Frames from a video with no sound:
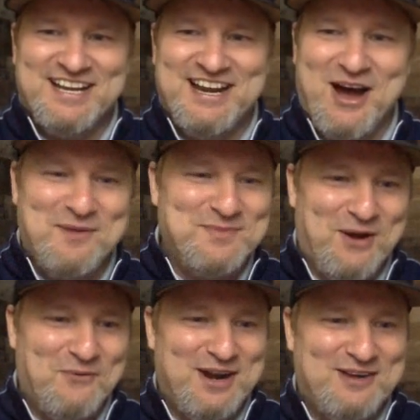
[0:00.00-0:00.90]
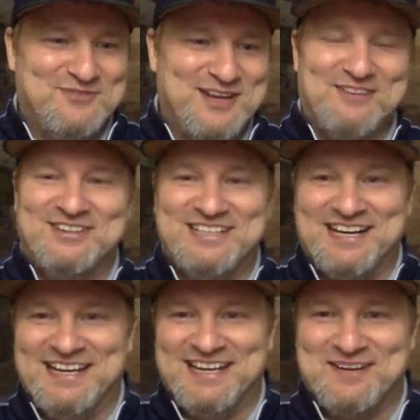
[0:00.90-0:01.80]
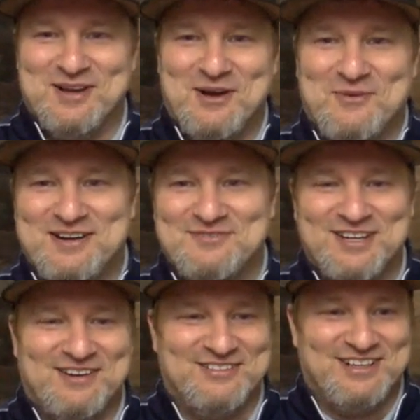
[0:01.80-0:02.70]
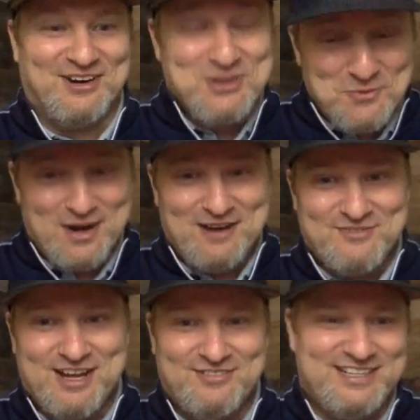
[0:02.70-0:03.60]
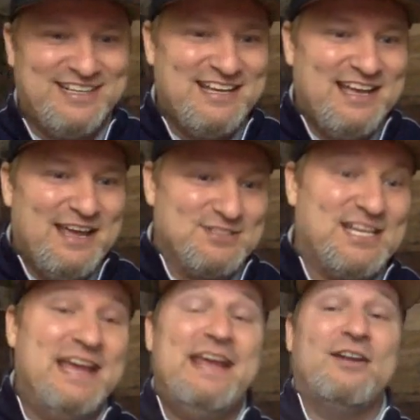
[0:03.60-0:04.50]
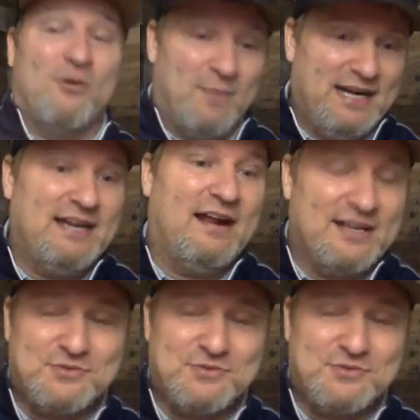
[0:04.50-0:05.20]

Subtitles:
No, I'm not wearing velvet, Diane. I'm not wearing velvet. Are you wearing velvet? It was the Heat on Monday night.